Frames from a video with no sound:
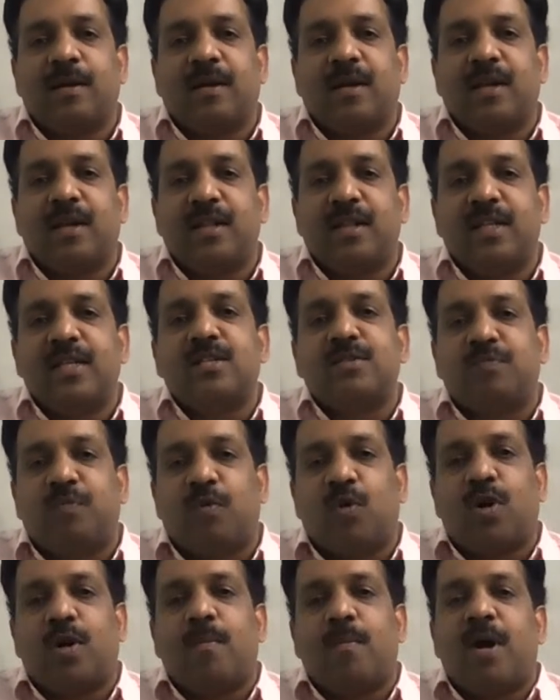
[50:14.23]
in this
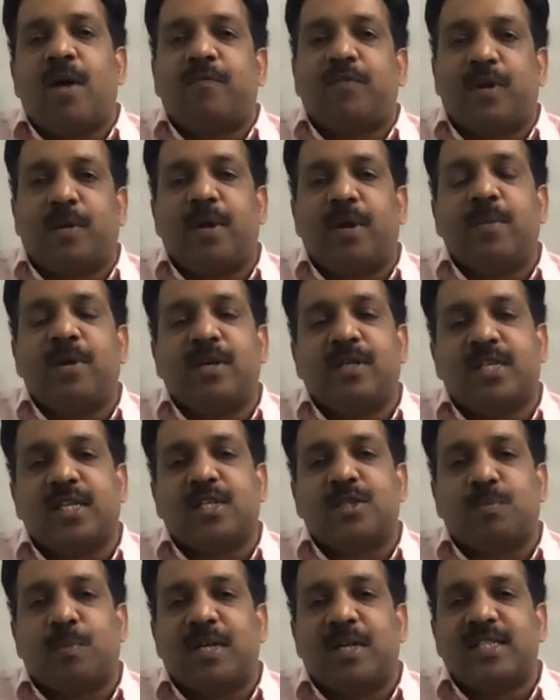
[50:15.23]
forum after maybe
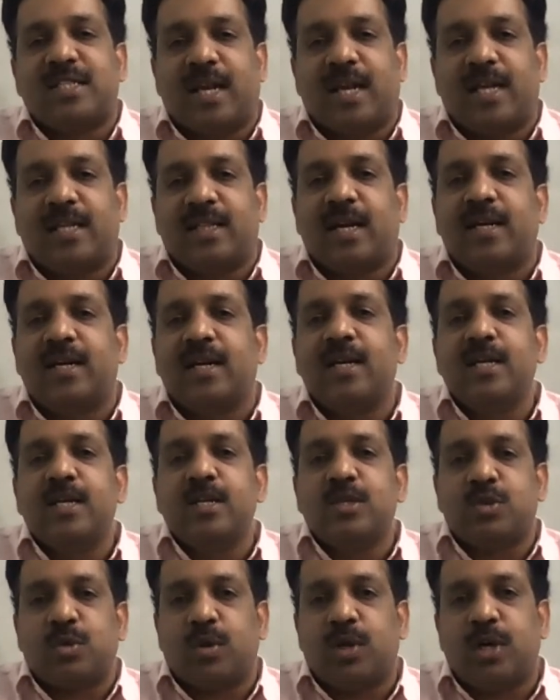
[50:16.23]
six months like that
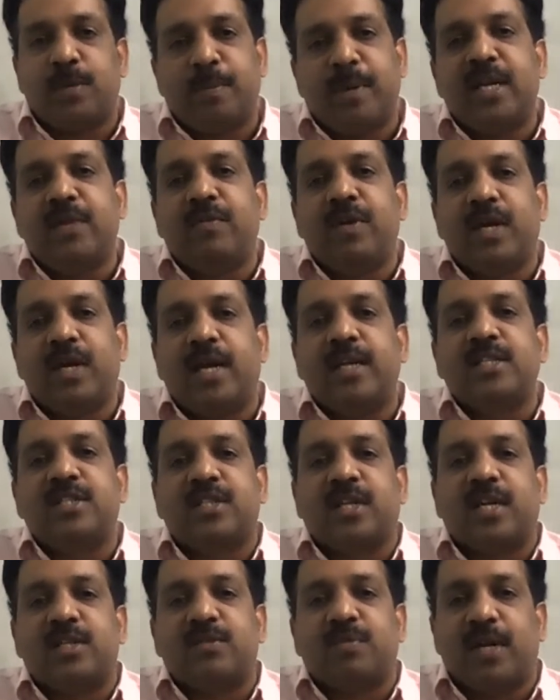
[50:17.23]
so that sure. many
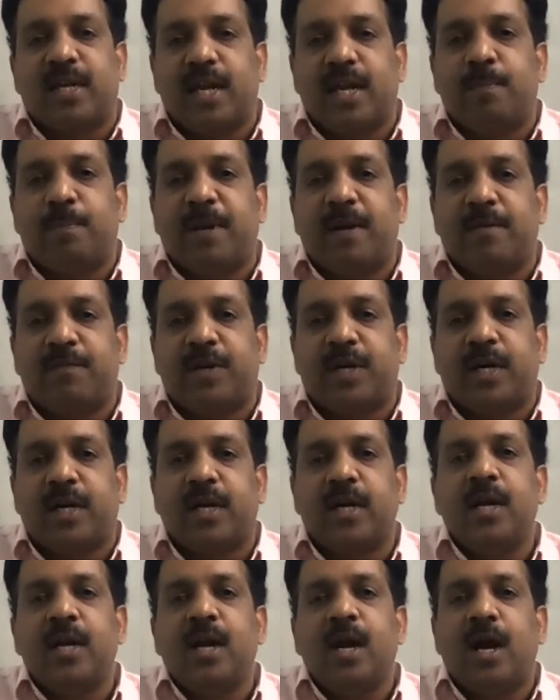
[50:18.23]
youngsters will get benefited
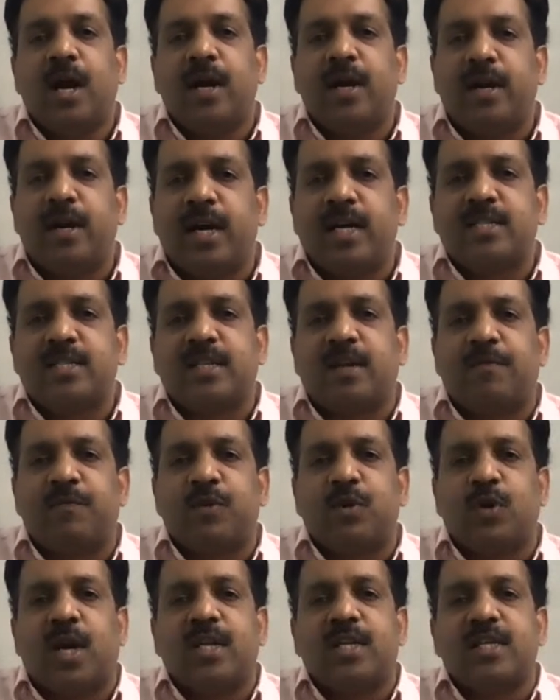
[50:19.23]
hundreds of
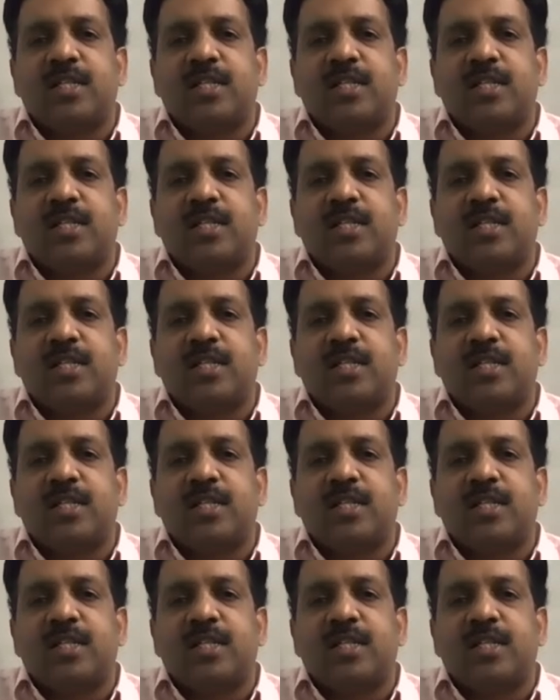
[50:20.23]
Absolutely.